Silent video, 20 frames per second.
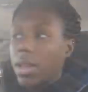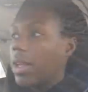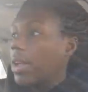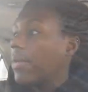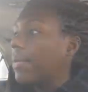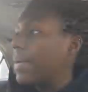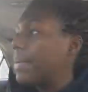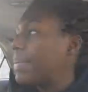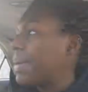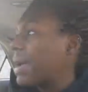
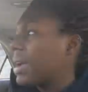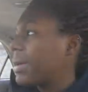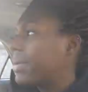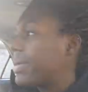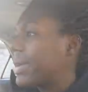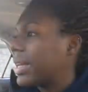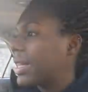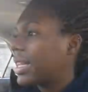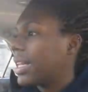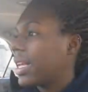it went by
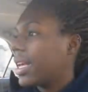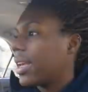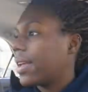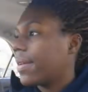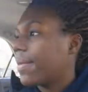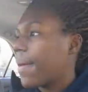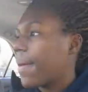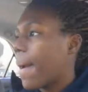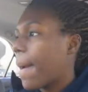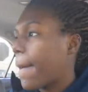quickly.
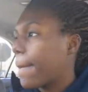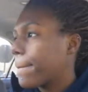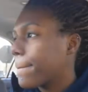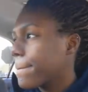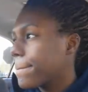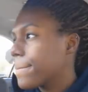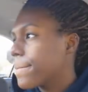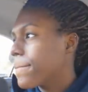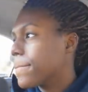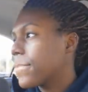
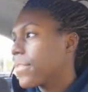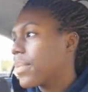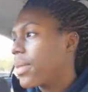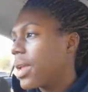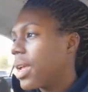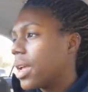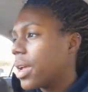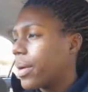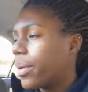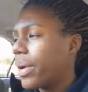
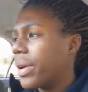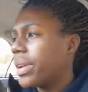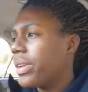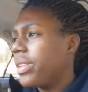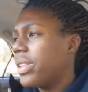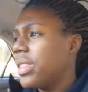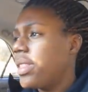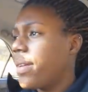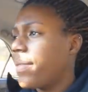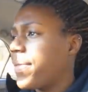
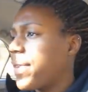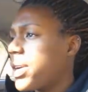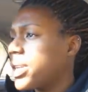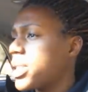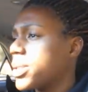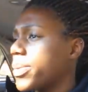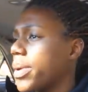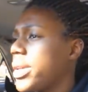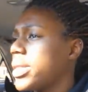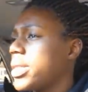Quicker than the
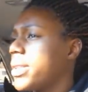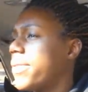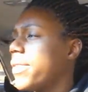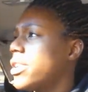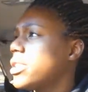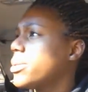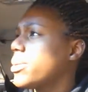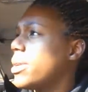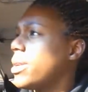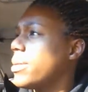first one. The
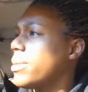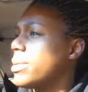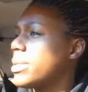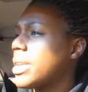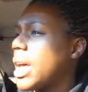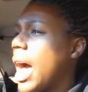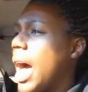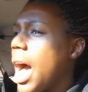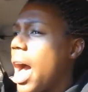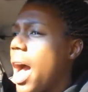first one it
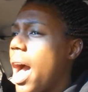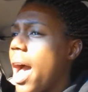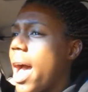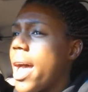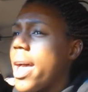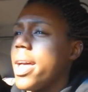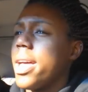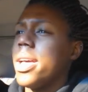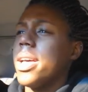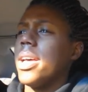was
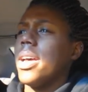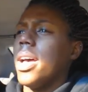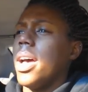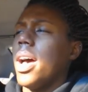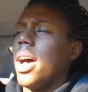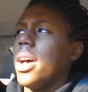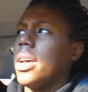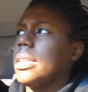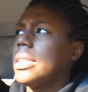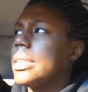hot.
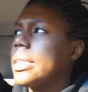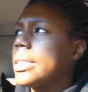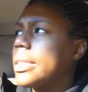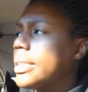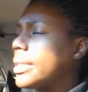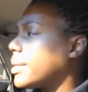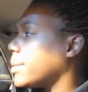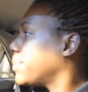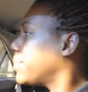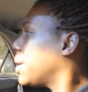
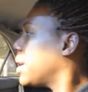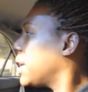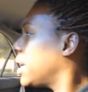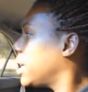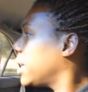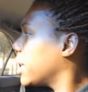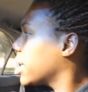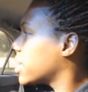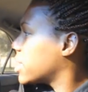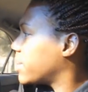
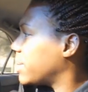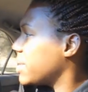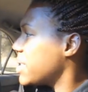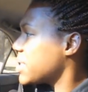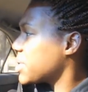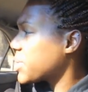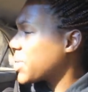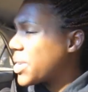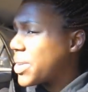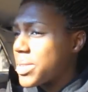bugs. But
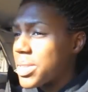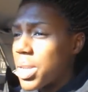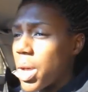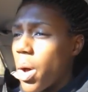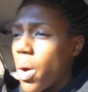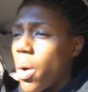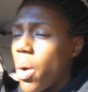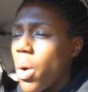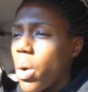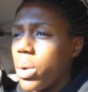this one it was
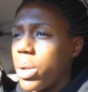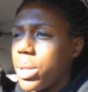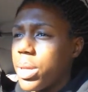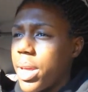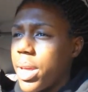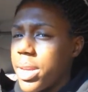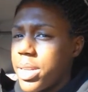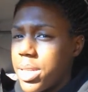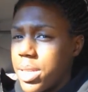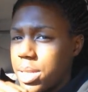cold
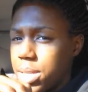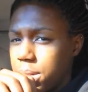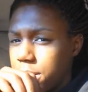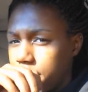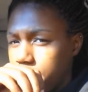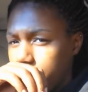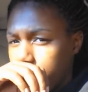and like just.